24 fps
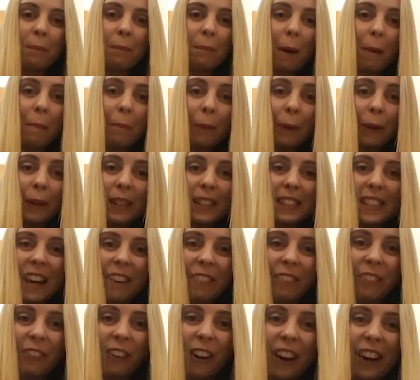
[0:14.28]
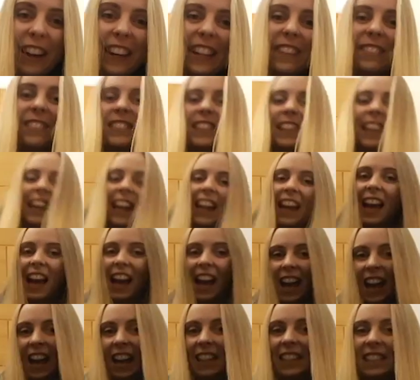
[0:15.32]
My books have arrived
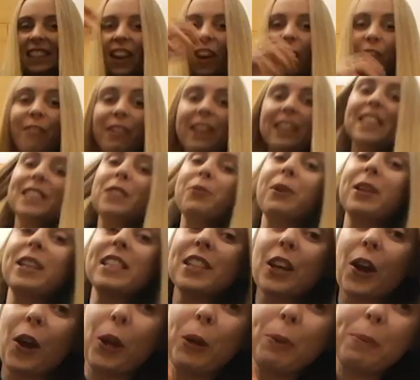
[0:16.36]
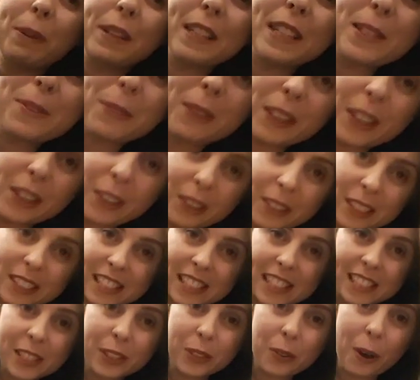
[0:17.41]
and I really just wanted to open this with you because
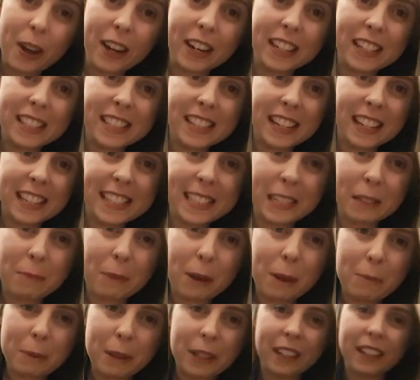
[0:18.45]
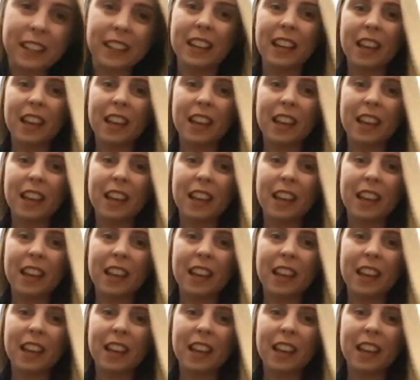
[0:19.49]
this is quite an exciting moment.